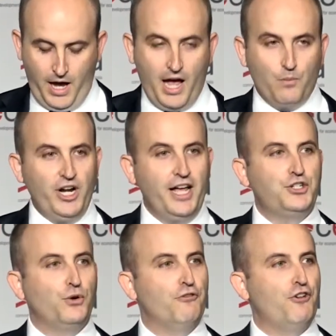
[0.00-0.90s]
And we need
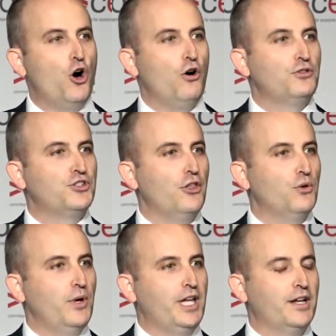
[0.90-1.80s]
to evolve so
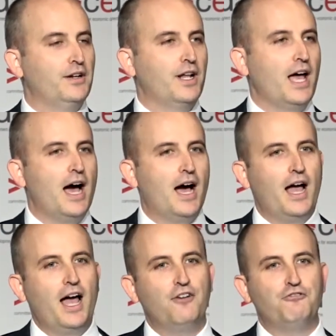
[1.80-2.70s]
that we can
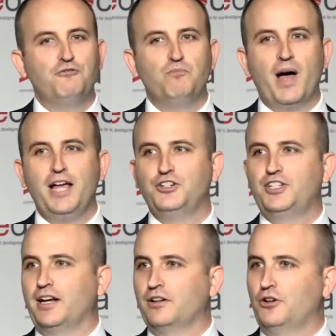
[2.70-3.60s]
have major
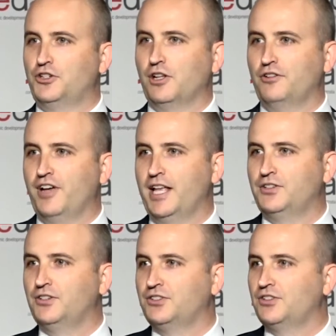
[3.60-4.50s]
technological
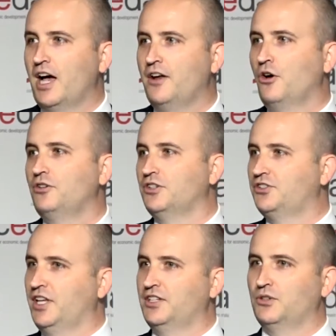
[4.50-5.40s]
advances are not
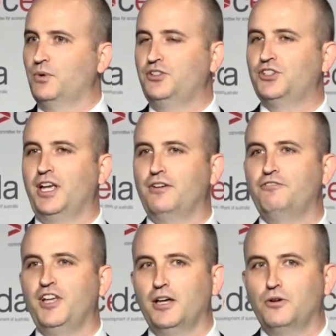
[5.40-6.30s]
just things that we see and
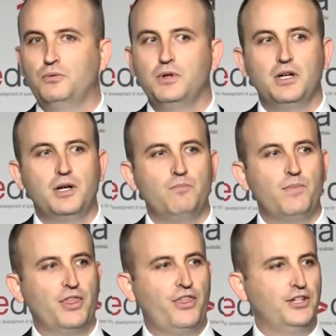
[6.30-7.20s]
feel,
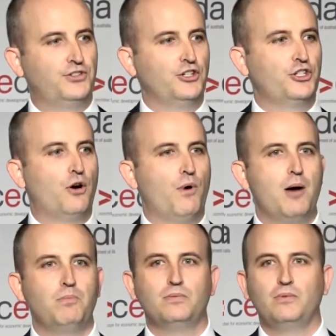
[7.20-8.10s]
but things that show
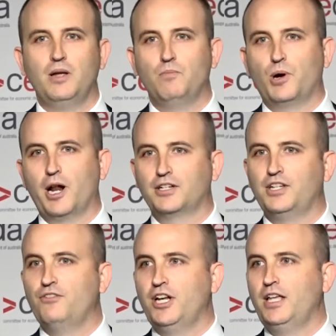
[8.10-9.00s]
up in
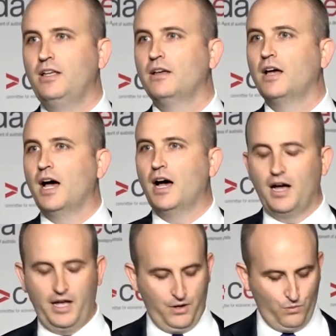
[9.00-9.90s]
productivity
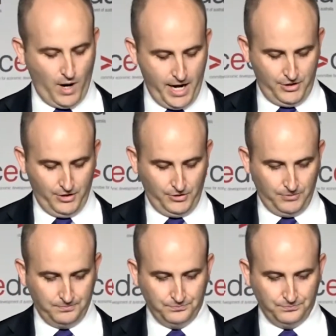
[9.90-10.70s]
and wages.